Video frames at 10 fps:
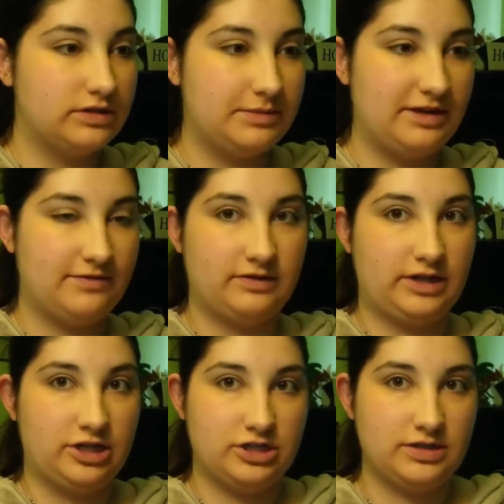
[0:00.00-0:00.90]
as many
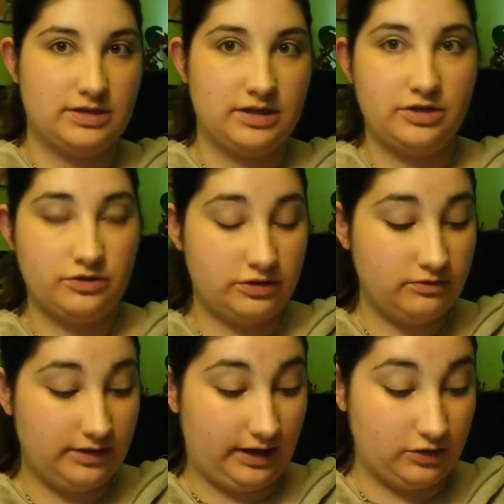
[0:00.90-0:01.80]
foundations as I used
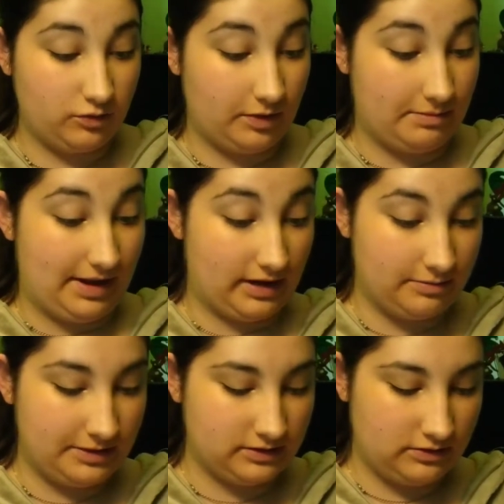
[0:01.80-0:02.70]
to, and I don't wear
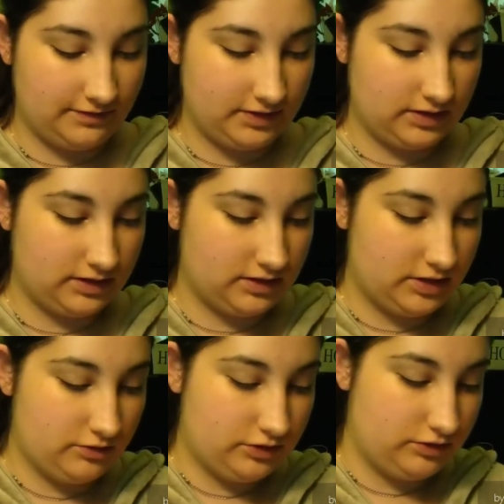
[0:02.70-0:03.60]
makeup as often as I
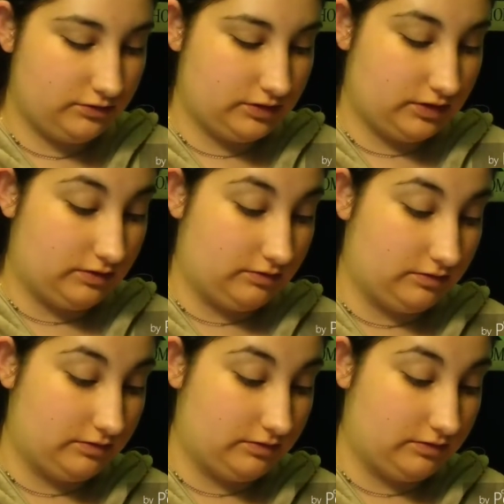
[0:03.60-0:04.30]
used to, so...